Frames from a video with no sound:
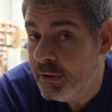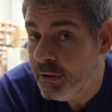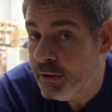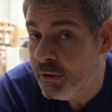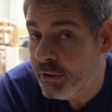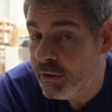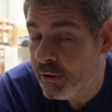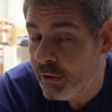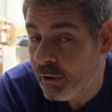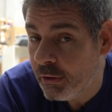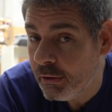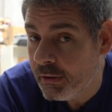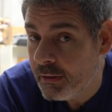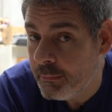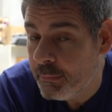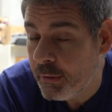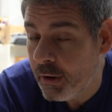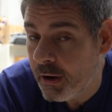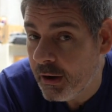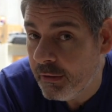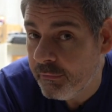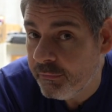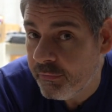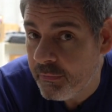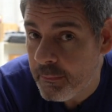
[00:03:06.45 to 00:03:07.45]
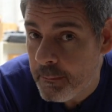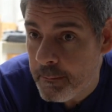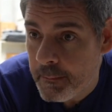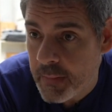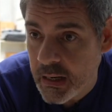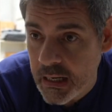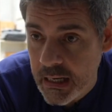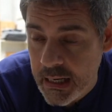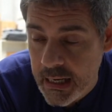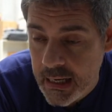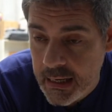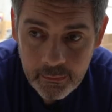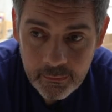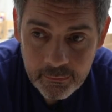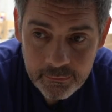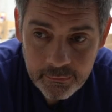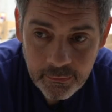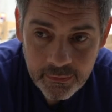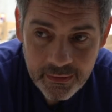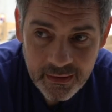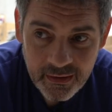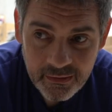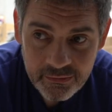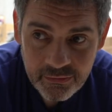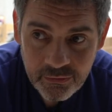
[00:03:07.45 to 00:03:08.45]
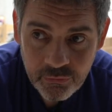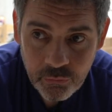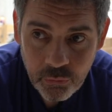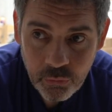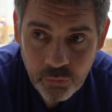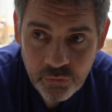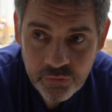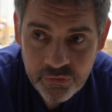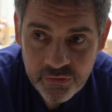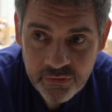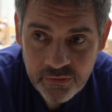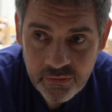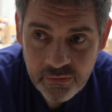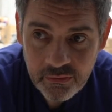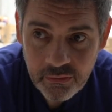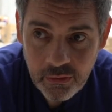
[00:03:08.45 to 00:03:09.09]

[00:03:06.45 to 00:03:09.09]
You could only buy it from me. So yes, of course,